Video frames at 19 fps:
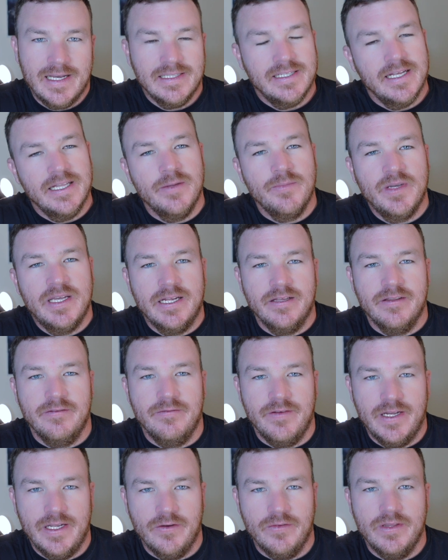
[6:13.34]
I said in the beginning of the
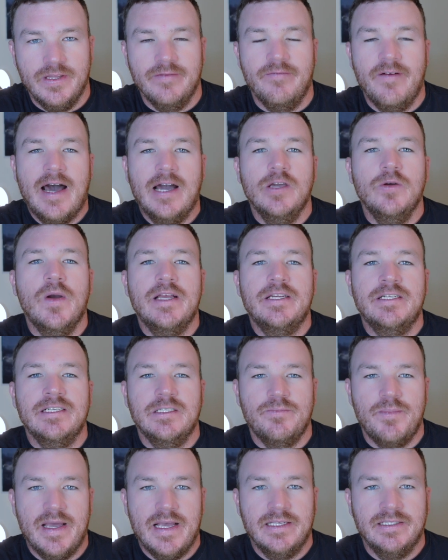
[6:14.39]
video, the valuation is
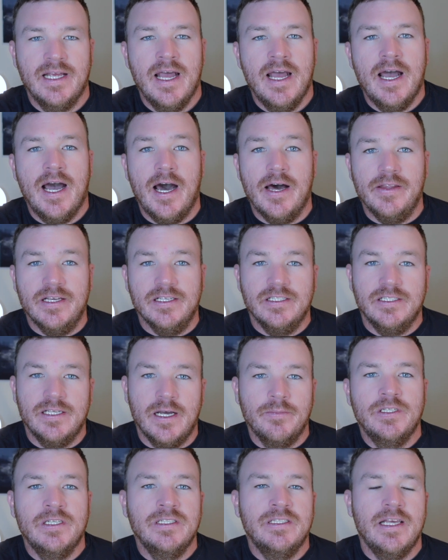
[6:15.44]
based on the
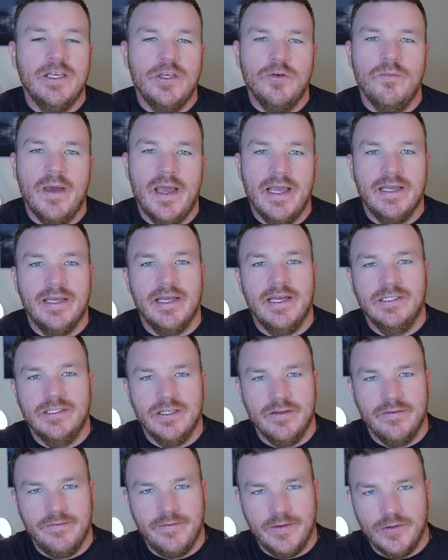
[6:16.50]
assumptions that you make into
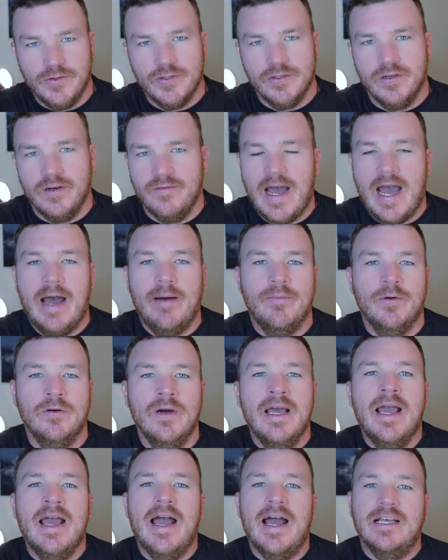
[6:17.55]
the future of Apple,
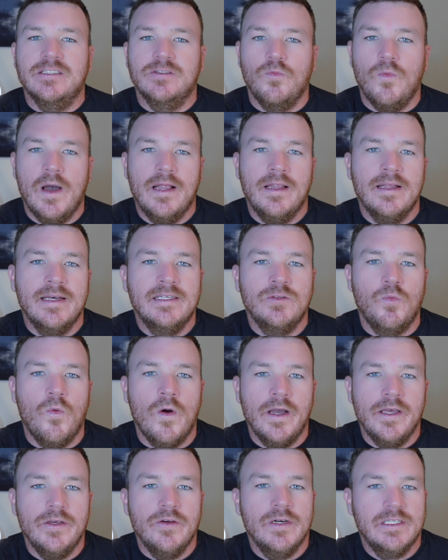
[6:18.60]
as well as
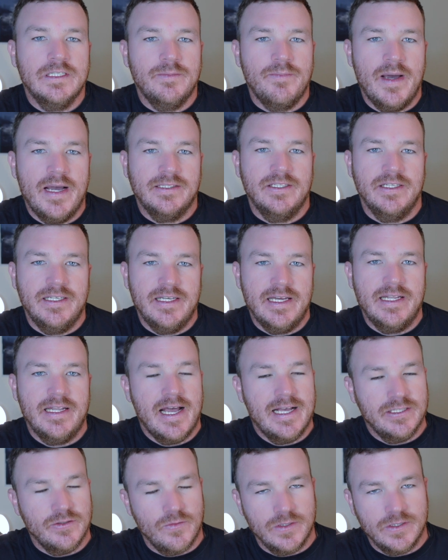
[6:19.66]
what you expect to get
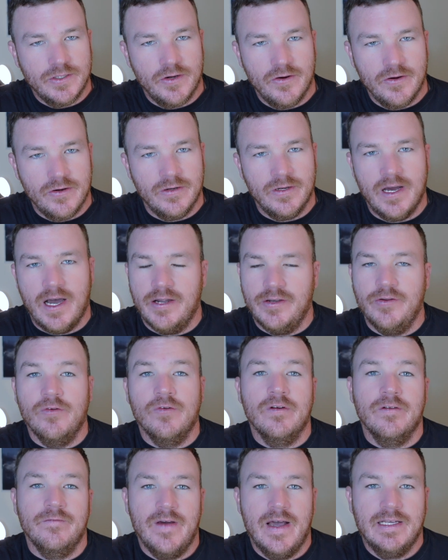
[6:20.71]
as a return on
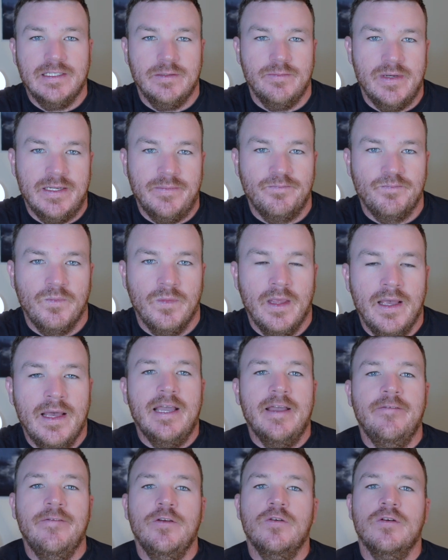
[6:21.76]
your investment.
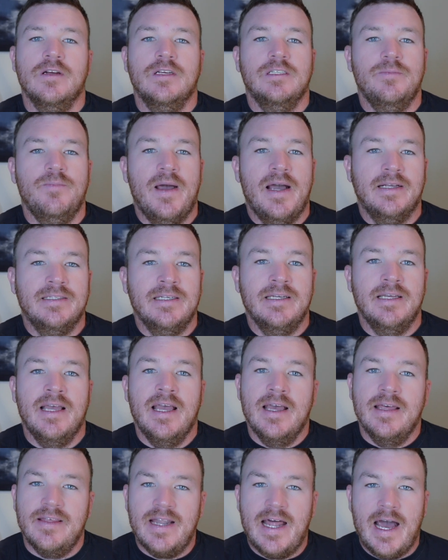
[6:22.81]
If you are expecting
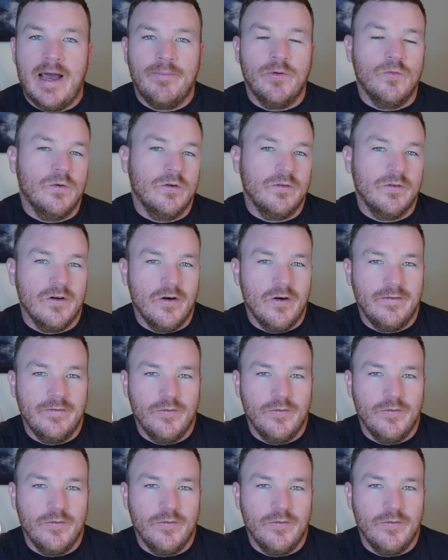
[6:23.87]
that Apple will grow at